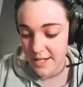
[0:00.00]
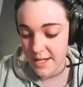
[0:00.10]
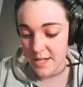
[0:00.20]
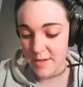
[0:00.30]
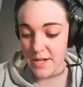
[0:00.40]

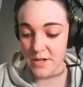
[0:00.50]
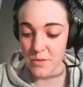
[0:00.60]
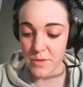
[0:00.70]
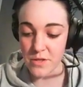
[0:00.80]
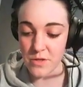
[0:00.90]
I don't
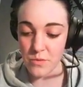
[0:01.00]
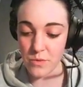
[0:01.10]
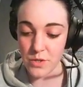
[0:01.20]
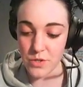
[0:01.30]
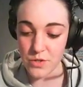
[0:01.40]
know whether you
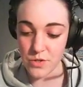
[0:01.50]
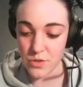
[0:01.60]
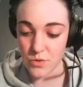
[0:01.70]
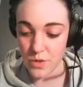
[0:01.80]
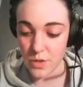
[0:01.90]
watch
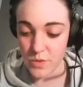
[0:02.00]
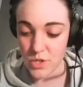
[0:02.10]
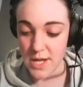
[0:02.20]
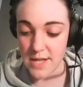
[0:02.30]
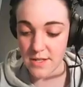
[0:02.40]
Drawing with
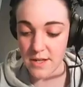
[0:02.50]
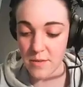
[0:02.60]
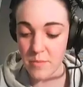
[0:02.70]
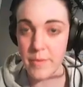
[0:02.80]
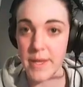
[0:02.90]

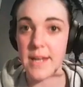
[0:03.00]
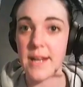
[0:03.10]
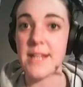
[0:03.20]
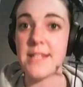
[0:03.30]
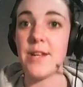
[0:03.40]
Jazza, but
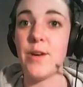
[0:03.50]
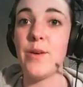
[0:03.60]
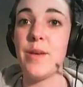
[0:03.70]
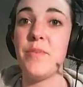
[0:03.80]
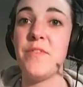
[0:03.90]
I did a whole
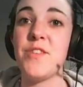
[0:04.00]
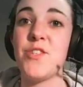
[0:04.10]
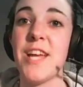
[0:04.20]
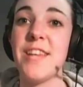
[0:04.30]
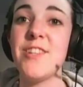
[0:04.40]
heap of his
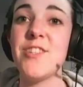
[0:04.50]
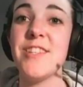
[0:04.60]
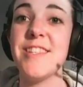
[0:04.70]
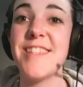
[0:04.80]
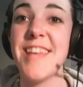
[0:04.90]

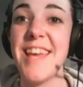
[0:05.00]
challenges.